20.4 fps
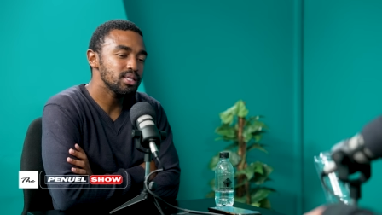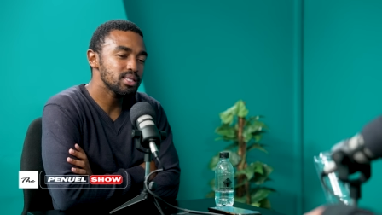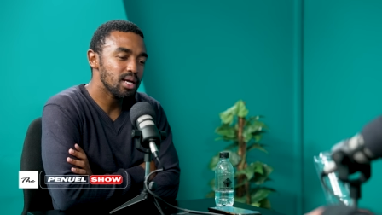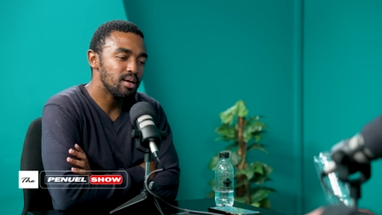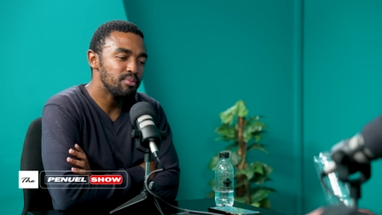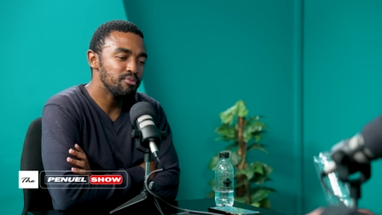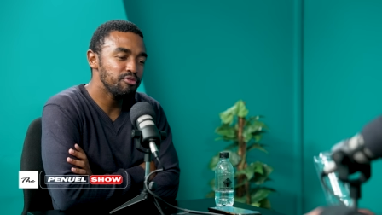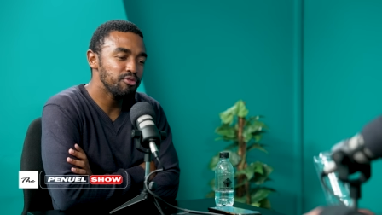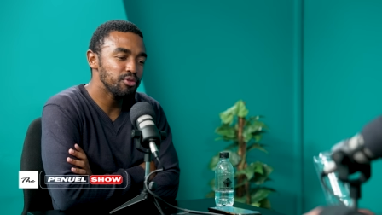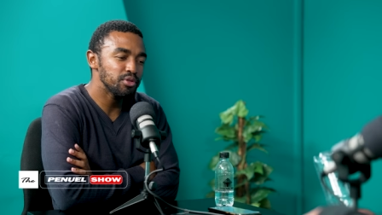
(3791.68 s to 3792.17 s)
Let's
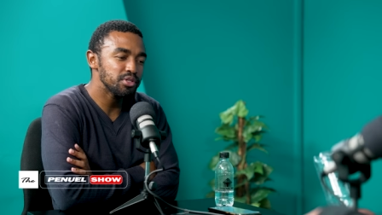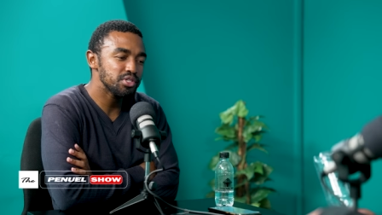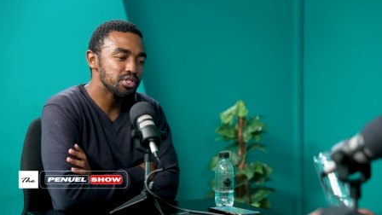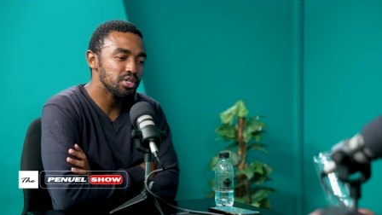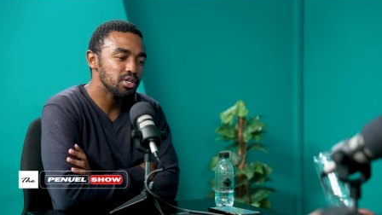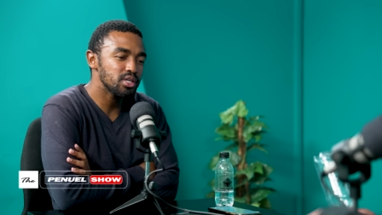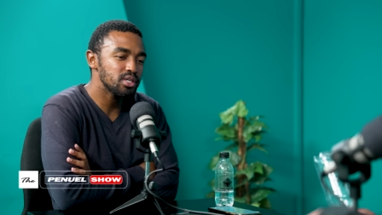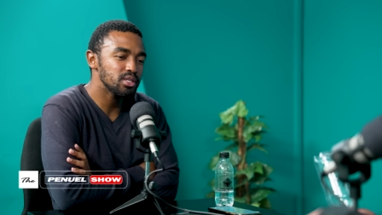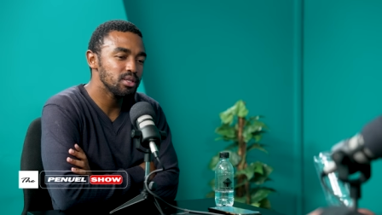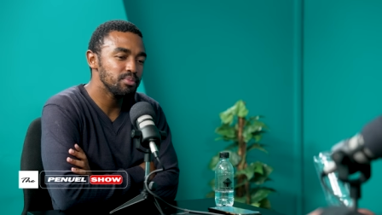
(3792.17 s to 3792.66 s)
come full
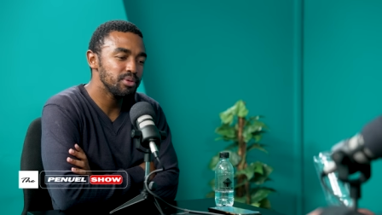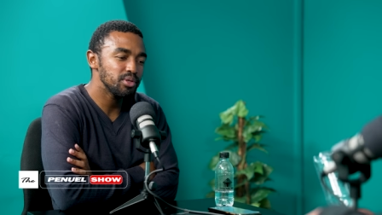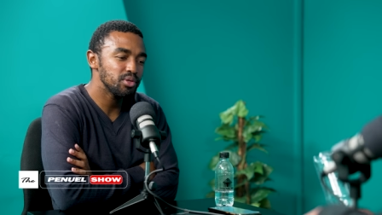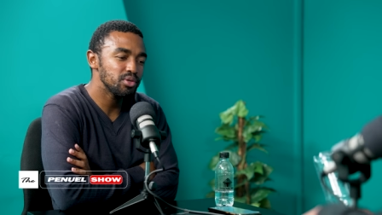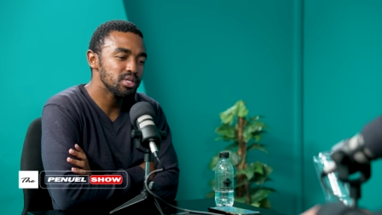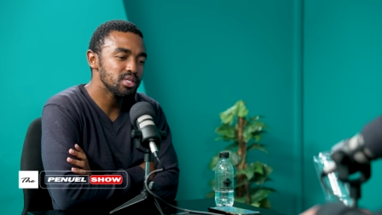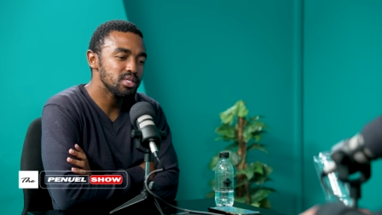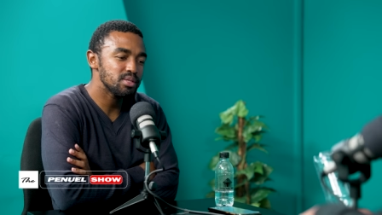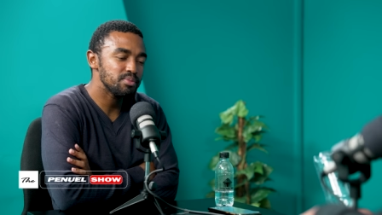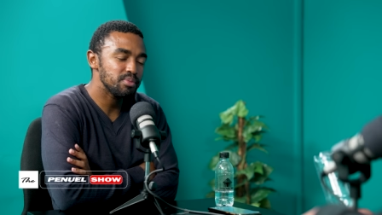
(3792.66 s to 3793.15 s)
circle,
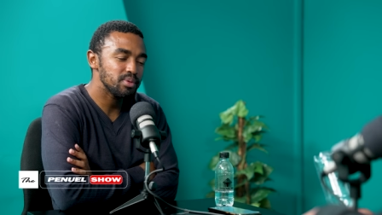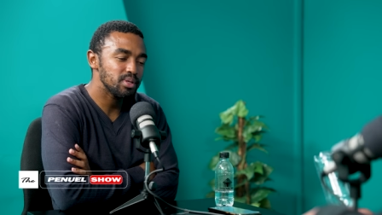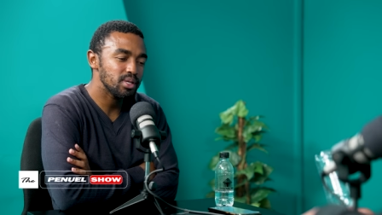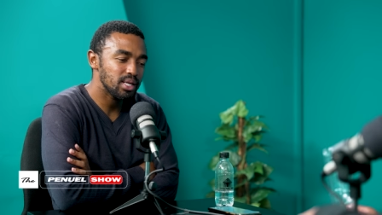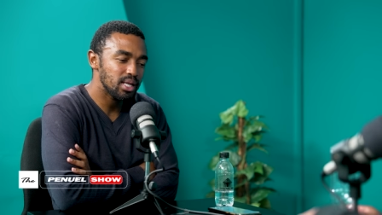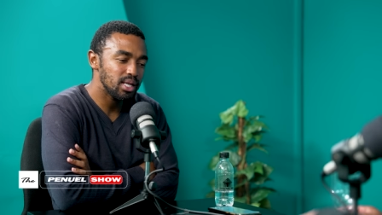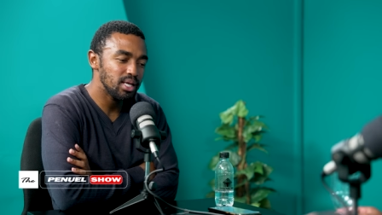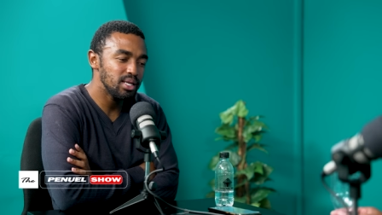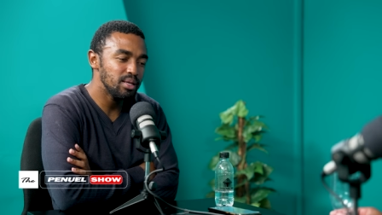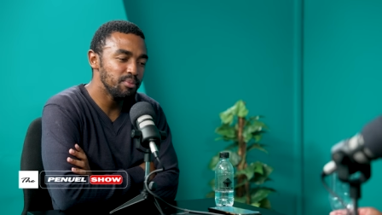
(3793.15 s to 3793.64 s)
because
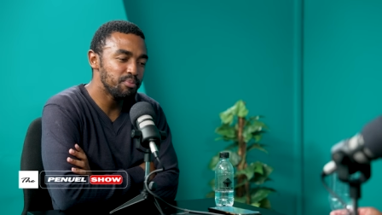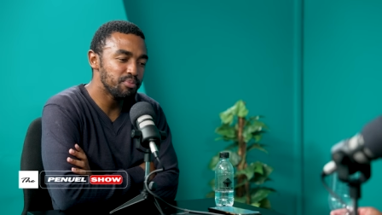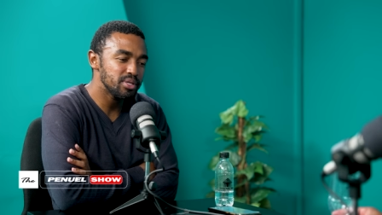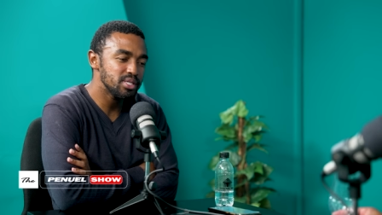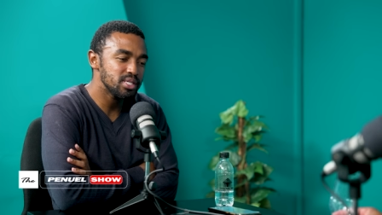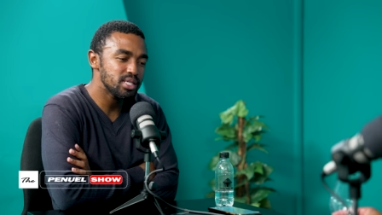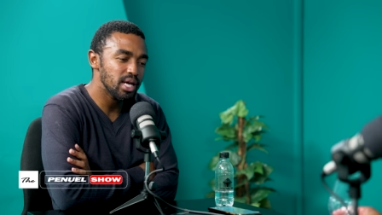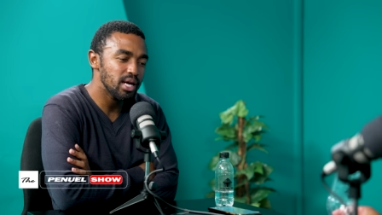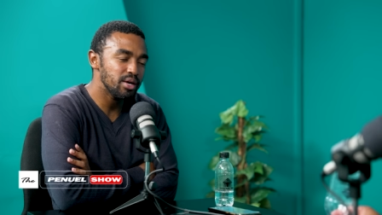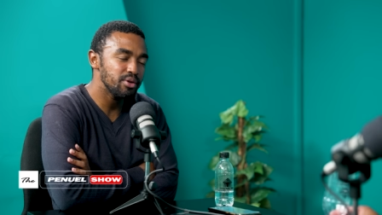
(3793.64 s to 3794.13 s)
clearly
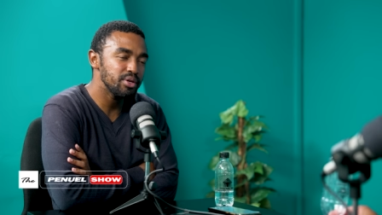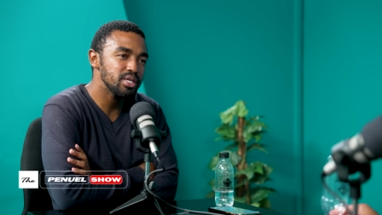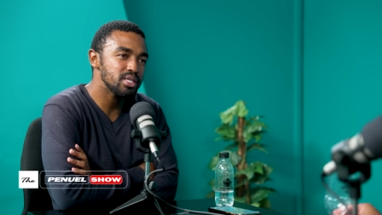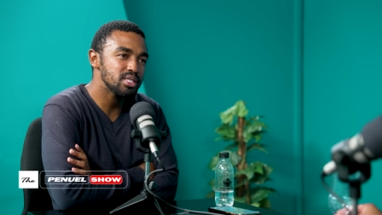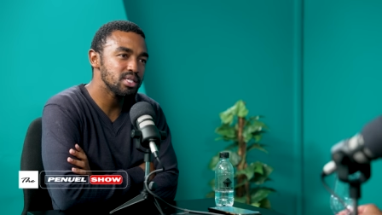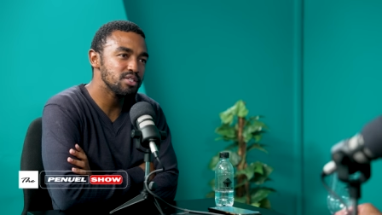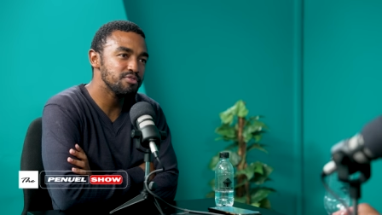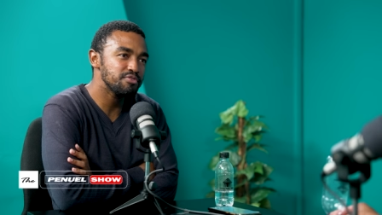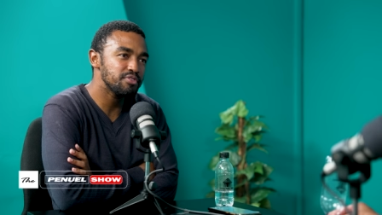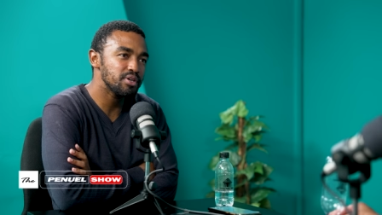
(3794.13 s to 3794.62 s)
Prince Harry
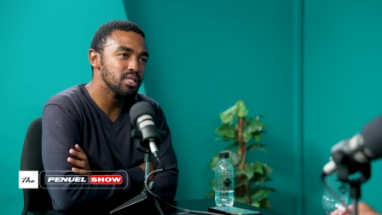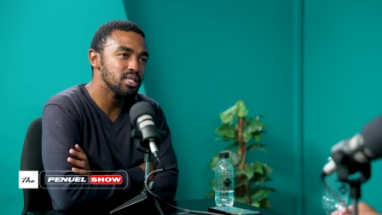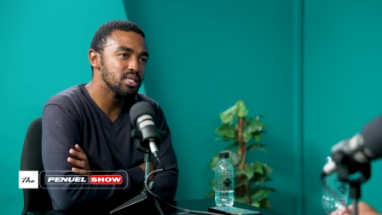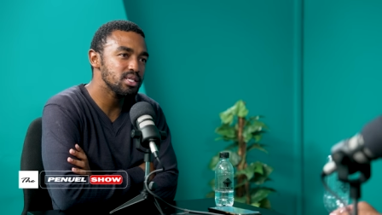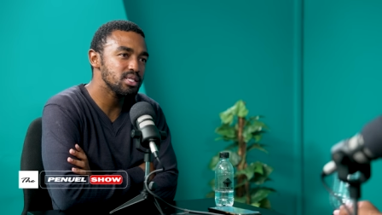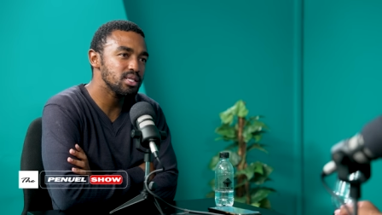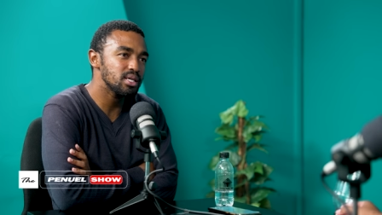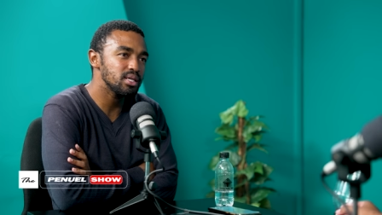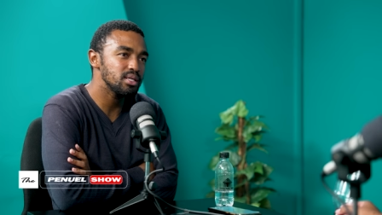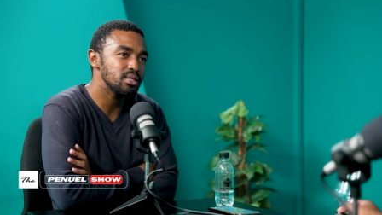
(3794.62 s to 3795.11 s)
is his
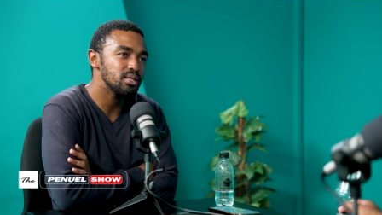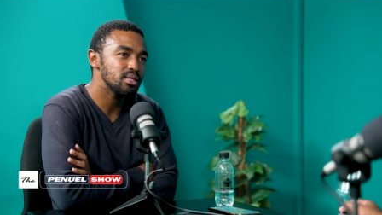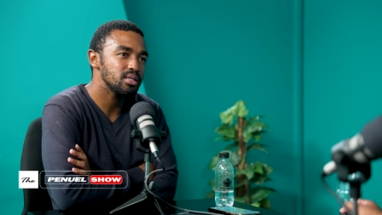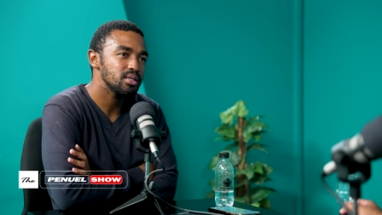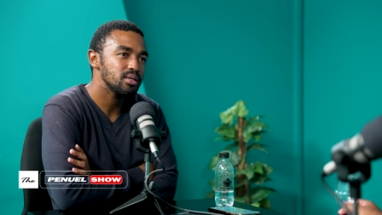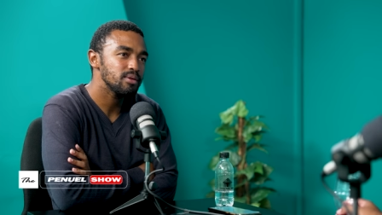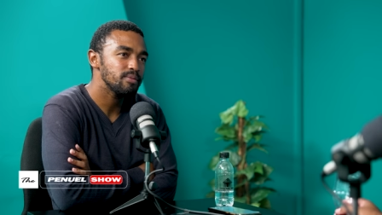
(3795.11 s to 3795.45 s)
father's son.